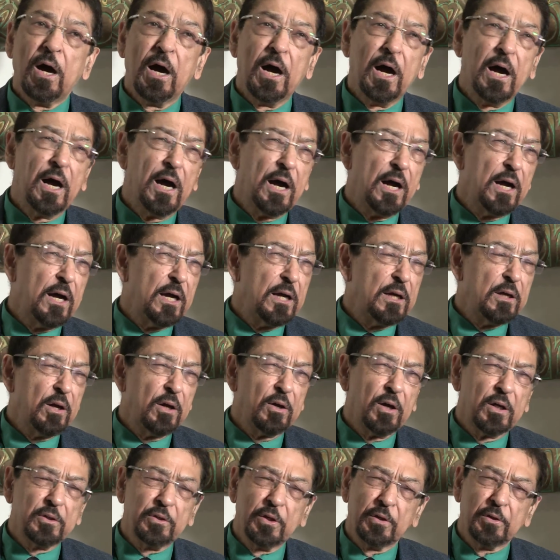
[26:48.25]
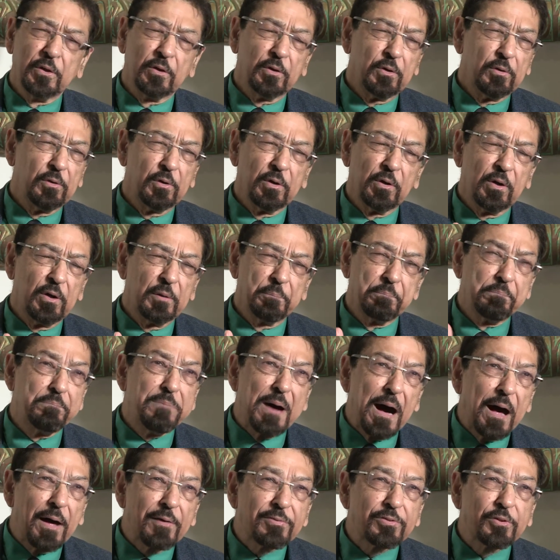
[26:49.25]

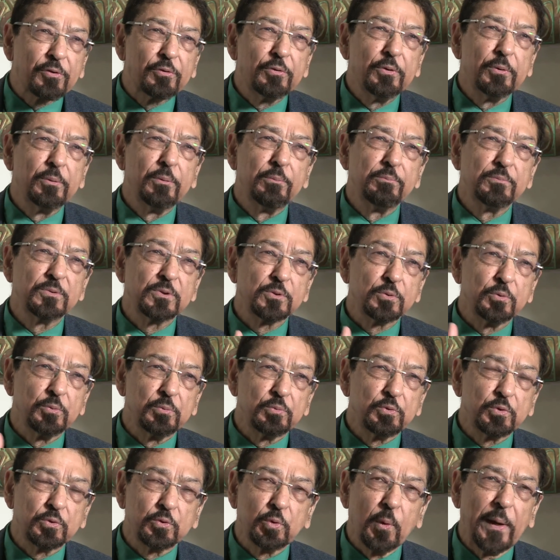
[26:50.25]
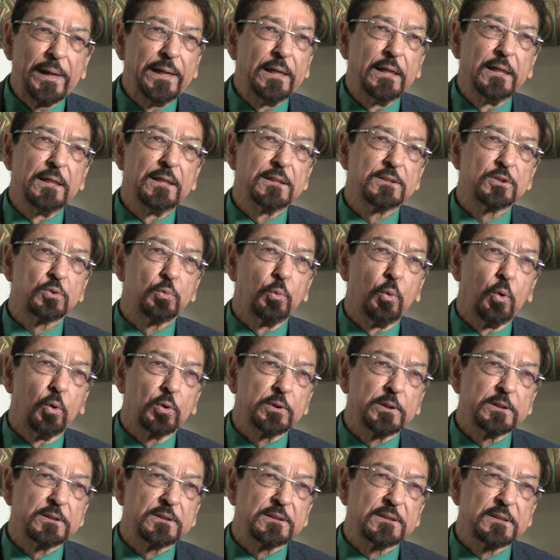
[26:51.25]
bathrooms, toilets,
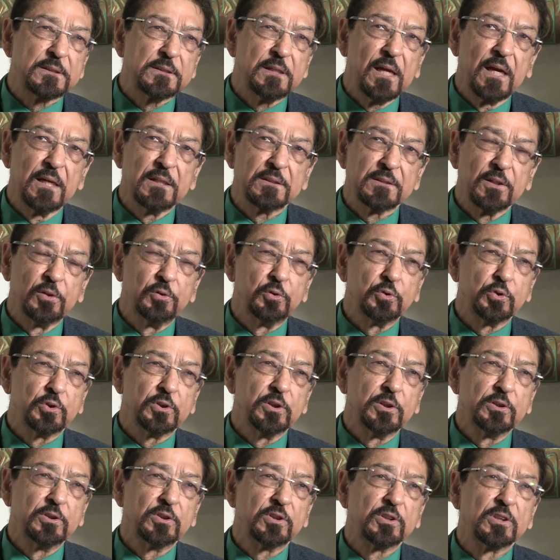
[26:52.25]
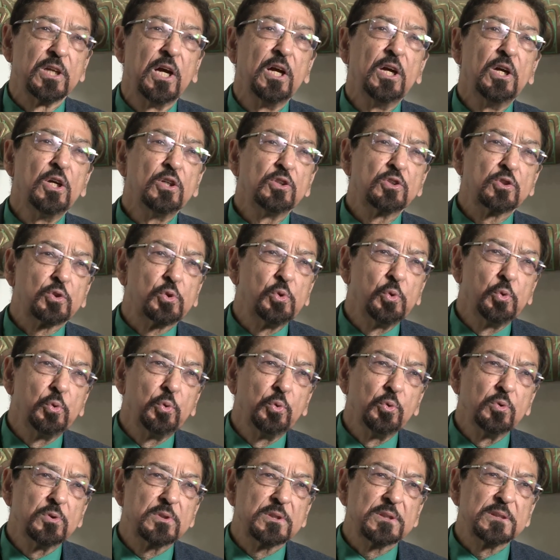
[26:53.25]
water solutions,
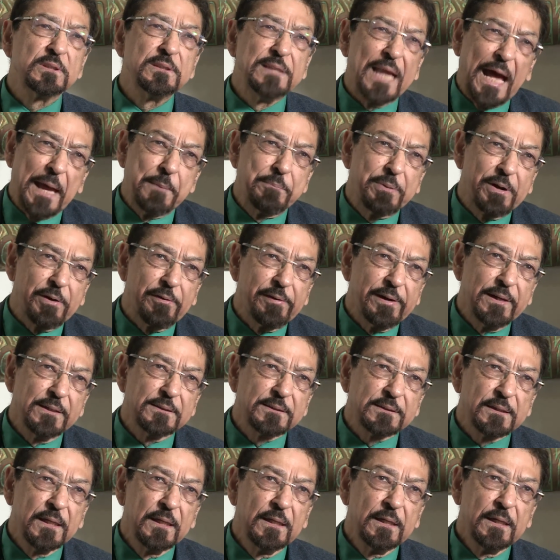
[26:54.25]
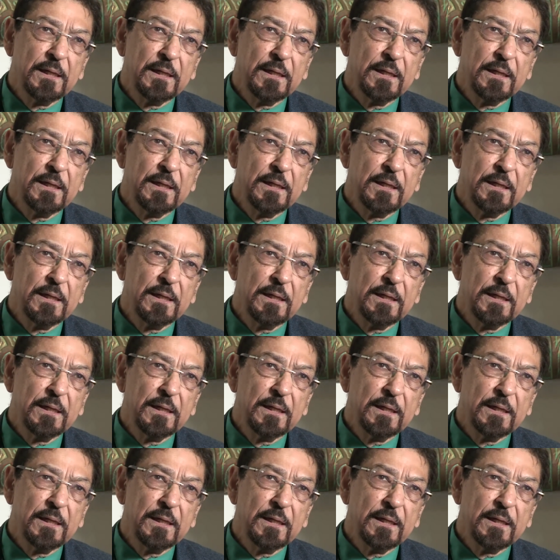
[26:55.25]
schools, libraries.